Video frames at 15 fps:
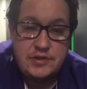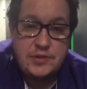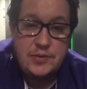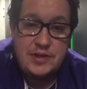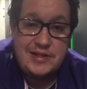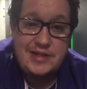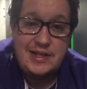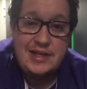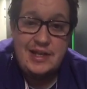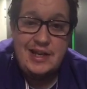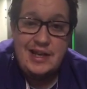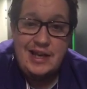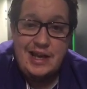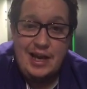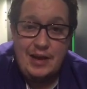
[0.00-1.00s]
Twitter
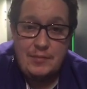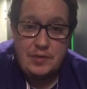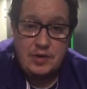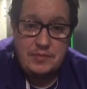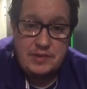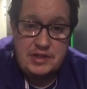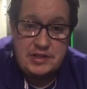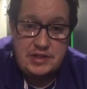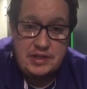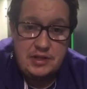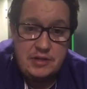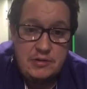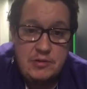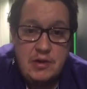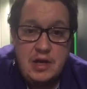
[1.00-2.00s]
at
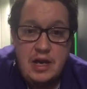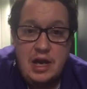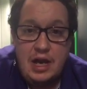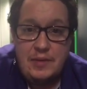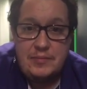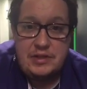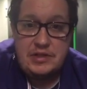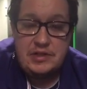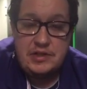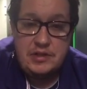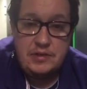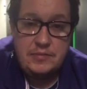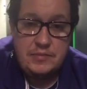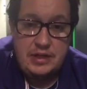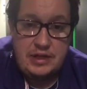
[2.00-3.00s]
MyBCU, at BCU
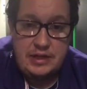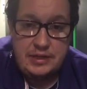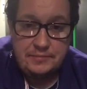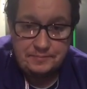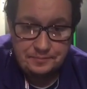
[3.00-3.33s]
Media.